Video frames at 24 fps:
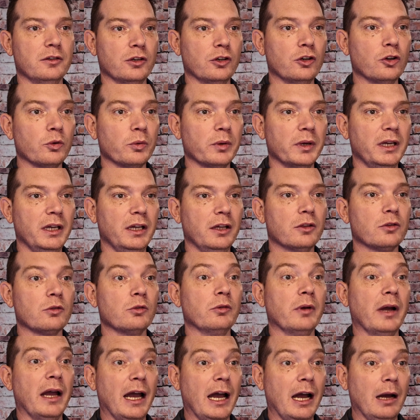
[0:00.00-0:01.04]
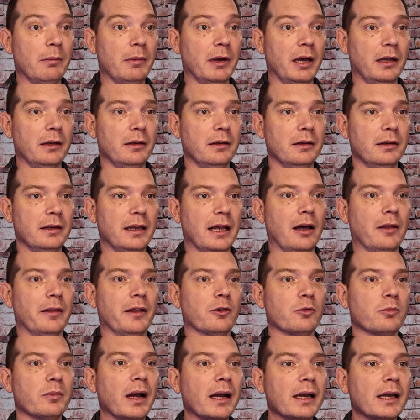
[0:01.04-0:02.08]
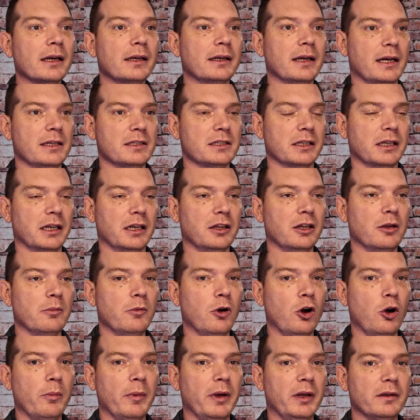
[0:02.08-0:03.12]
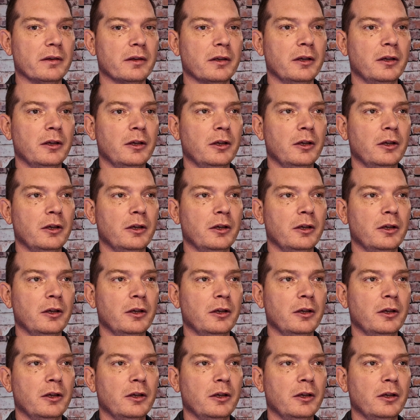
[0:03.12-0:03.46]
degree through habit. Now they're recognizing it in the moment.